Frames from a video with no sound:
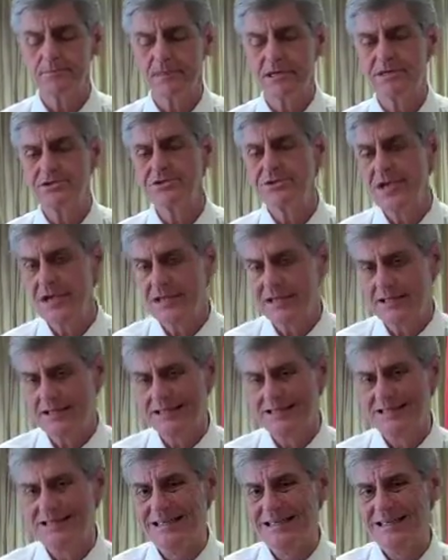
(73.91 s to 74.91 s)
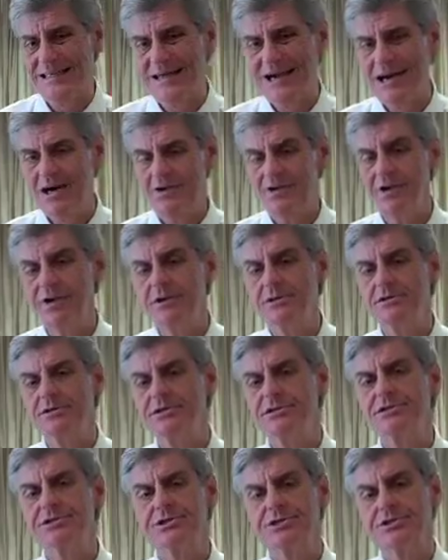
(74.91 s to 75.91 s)
Secondly, our
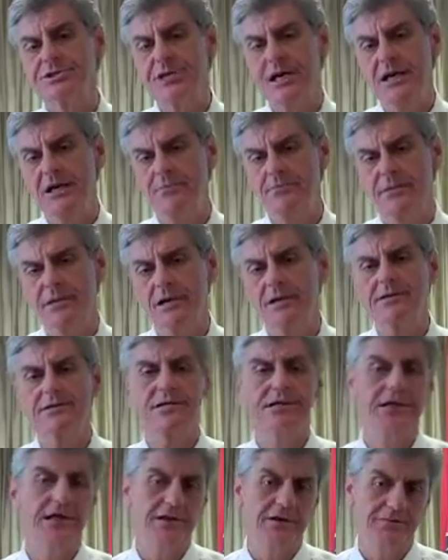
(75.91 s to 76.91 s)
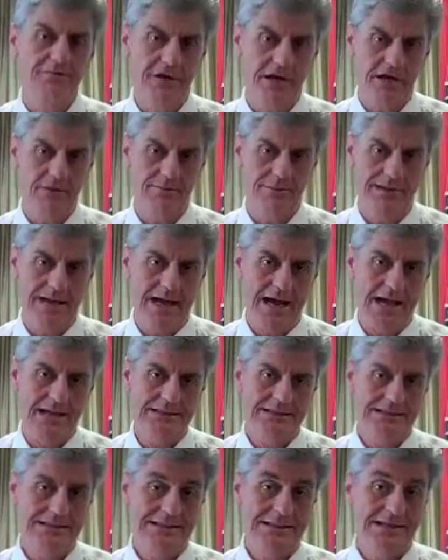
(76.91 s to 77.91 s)
Energy Sustainability and Development
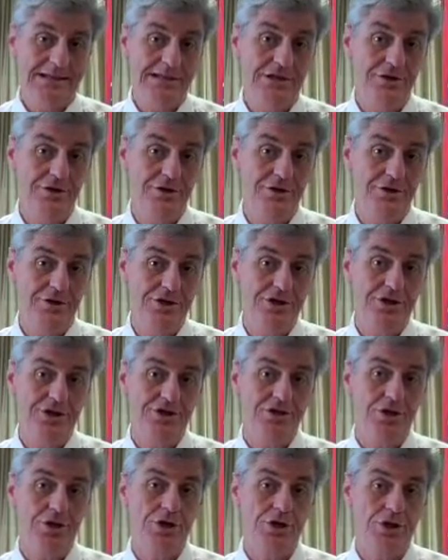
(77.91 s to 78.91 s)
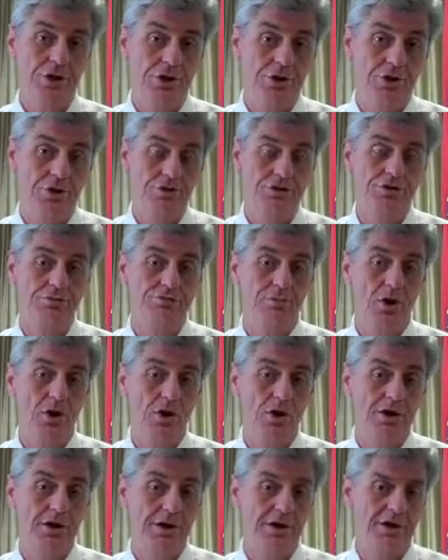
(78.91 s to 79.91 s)
Act. Now, energy is a huge
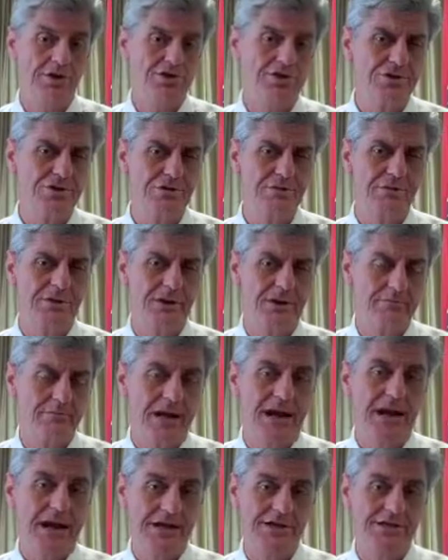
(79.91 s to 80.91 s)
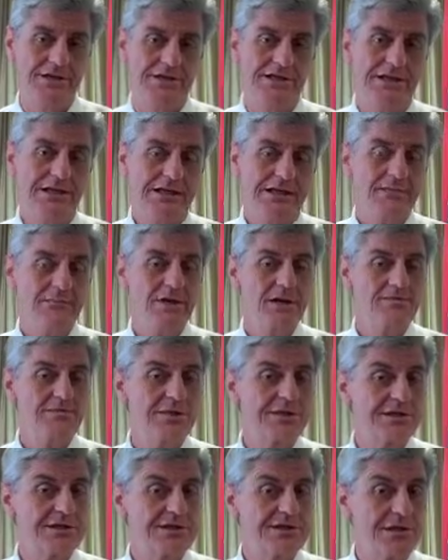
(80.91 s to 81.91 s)
market, as you can imagine, but
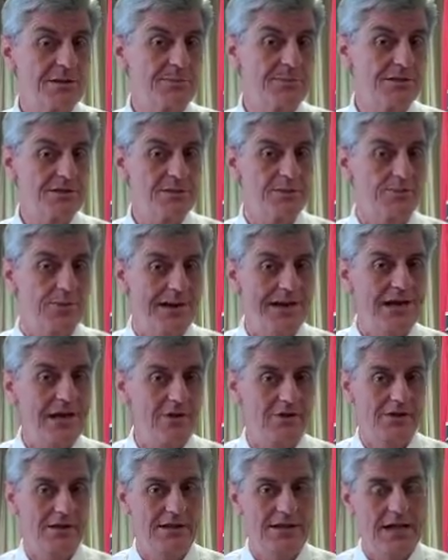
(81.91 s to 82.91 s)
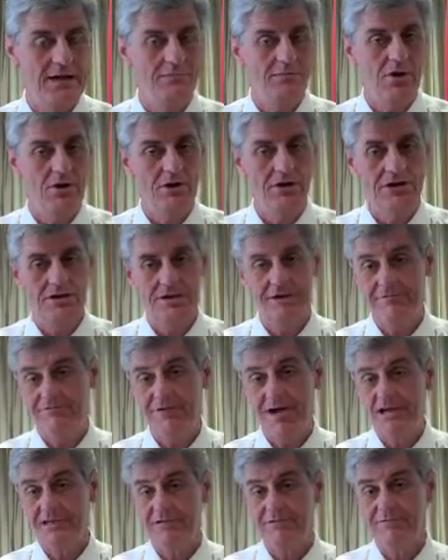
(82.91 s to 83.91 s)
Mississippi's a player in that market. In
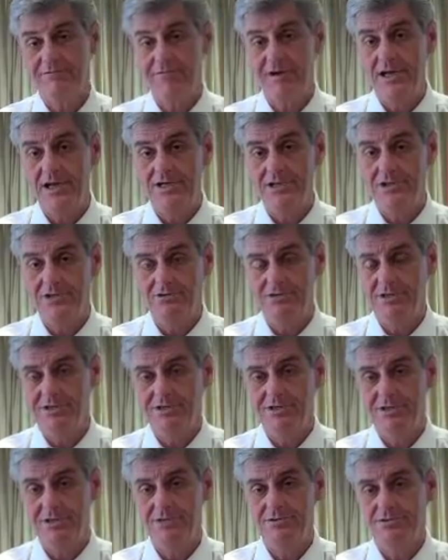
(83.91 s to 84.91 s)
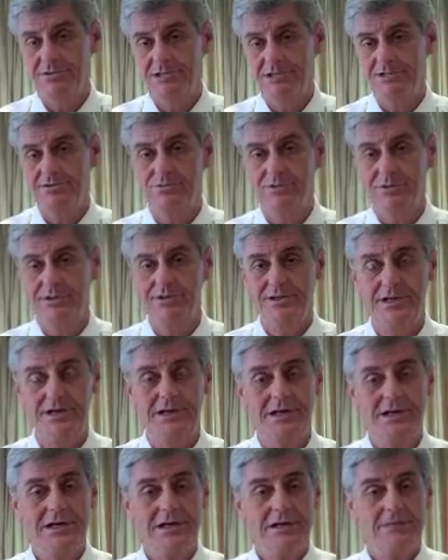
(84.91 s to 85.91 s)
fact, the Fraser Institute says we're
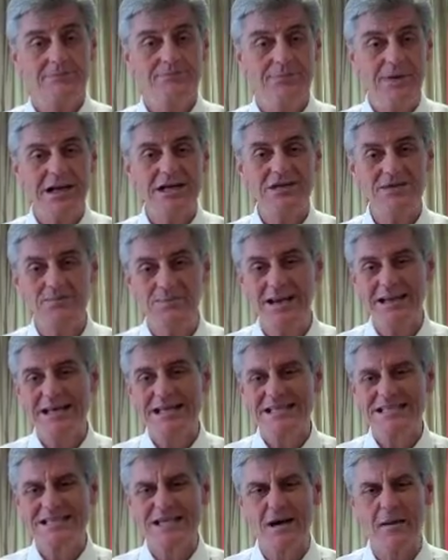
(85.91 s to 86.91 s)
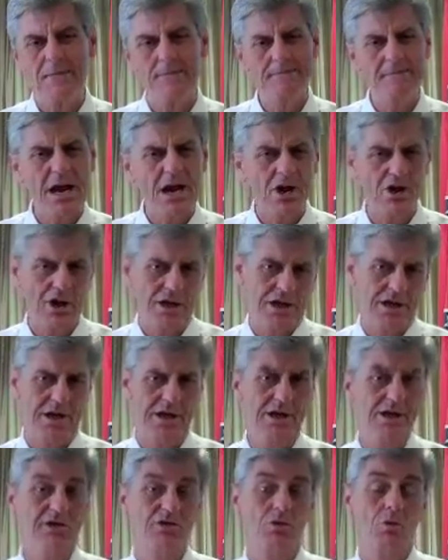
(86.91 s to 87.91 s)
the best place in America,
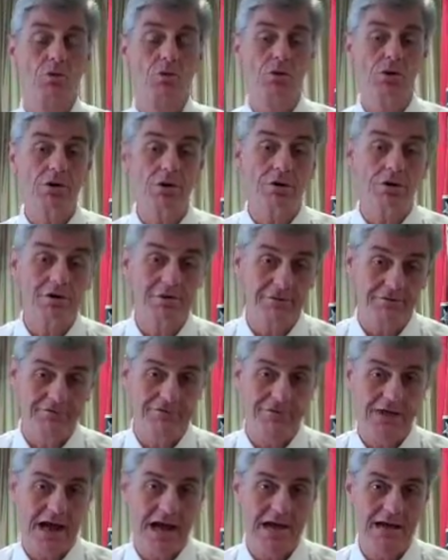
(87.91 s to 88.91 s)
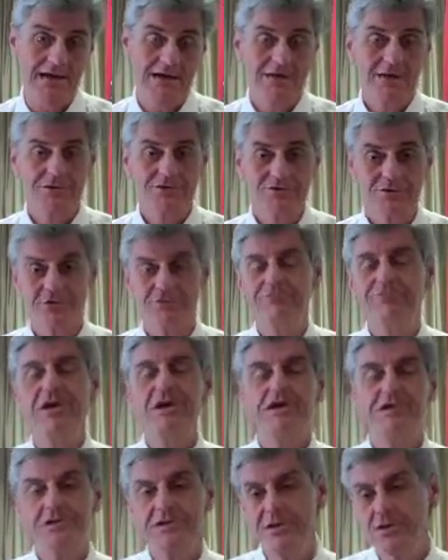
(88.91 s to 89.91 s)
in the world in fact, to
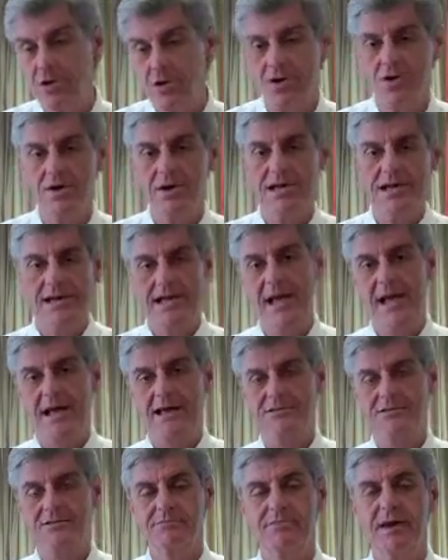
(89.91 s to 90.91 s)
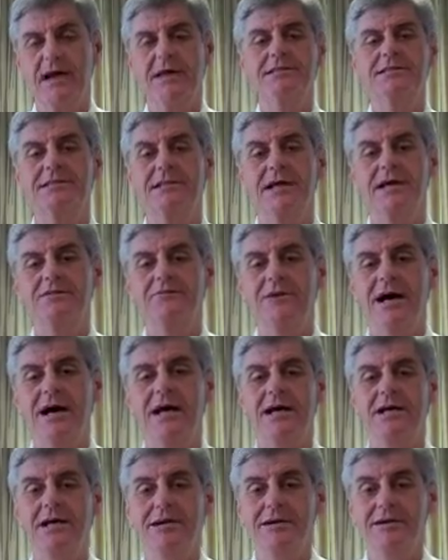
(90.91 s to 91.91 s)
invest in oil and gas. Imagine that
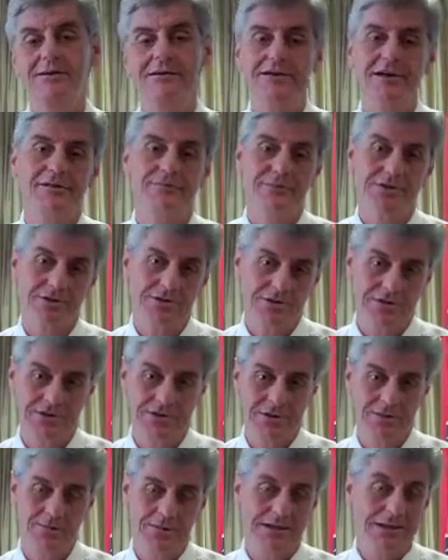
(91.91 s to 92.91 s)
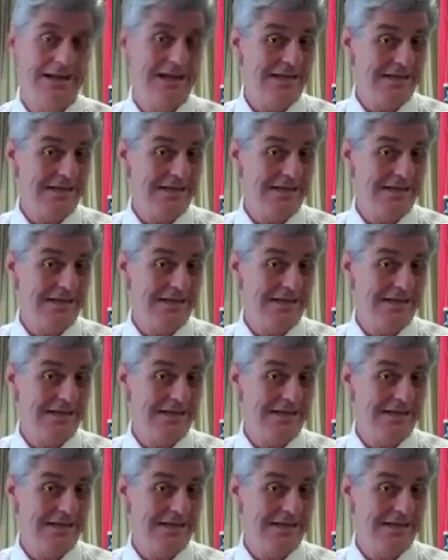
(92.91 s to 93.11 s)
right here in Mississippi.